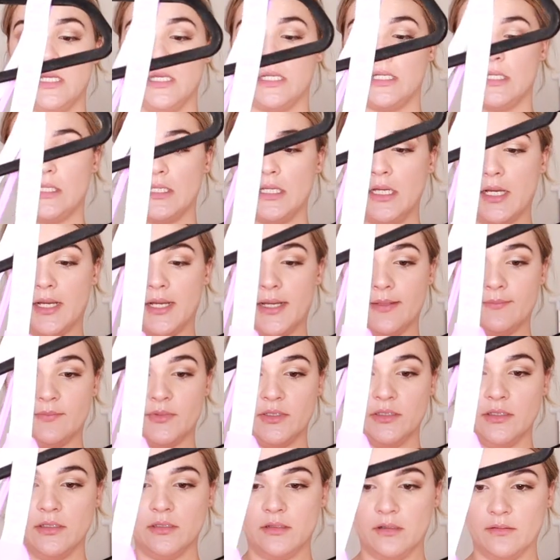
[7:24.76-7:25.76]
yeah, I'm
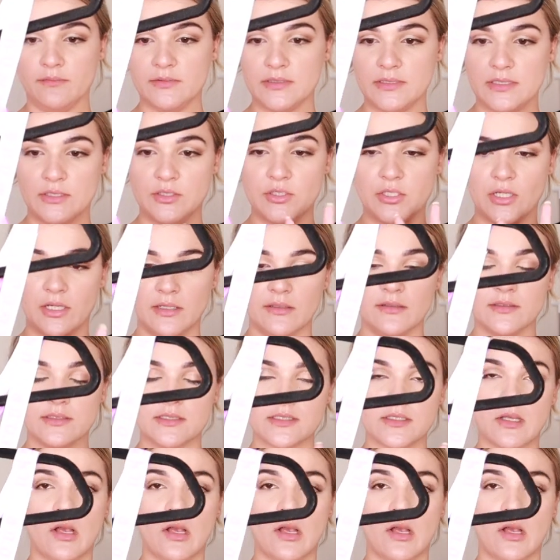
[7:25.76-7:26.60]
gonna obviously try this